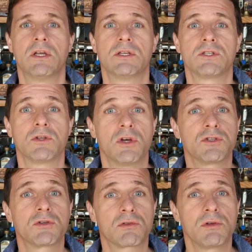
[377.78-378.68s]
So
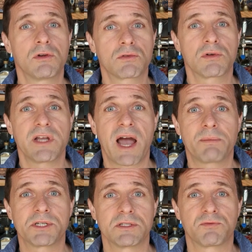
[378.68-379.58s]
those are your 3
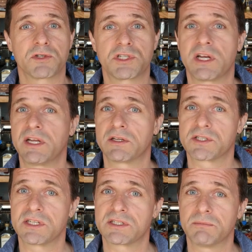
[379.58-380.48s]
options for shutting your
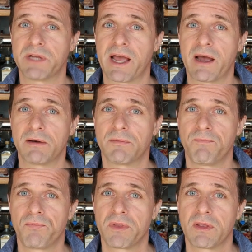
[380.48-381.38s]
system down.
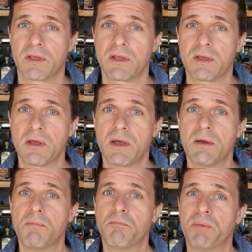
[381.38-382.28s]

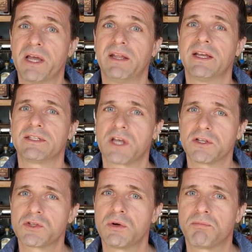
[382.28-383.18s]
But it's
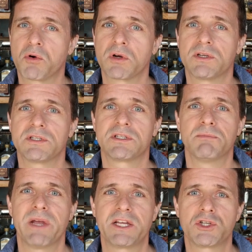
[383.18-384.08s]
also important to
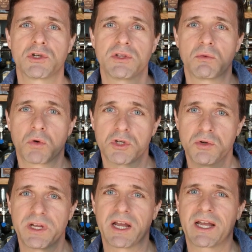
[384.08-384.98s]
make sure that we're
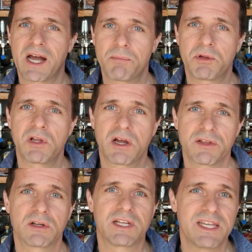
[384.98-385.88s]
doing a couple
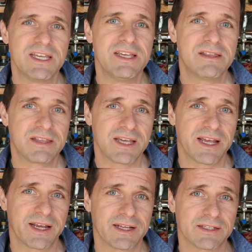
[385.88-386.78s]
other key
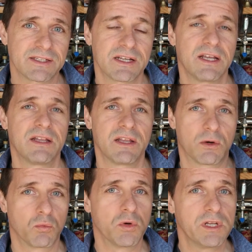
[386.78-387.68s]
things that
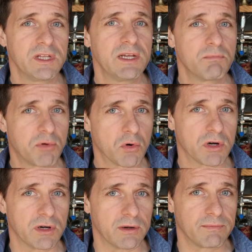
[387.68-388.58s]
are really
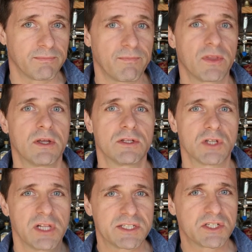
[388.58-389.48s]
important.
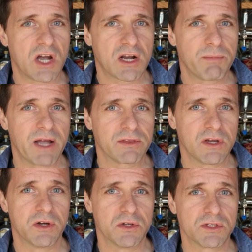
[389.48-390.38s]
So let's talk about
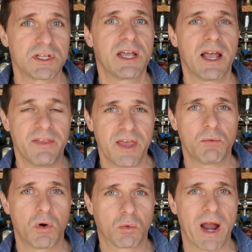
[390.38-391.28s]
those, and
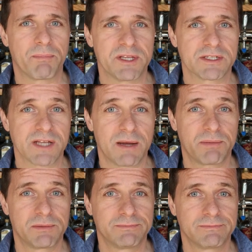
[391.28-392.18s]
then we'll wrap this up.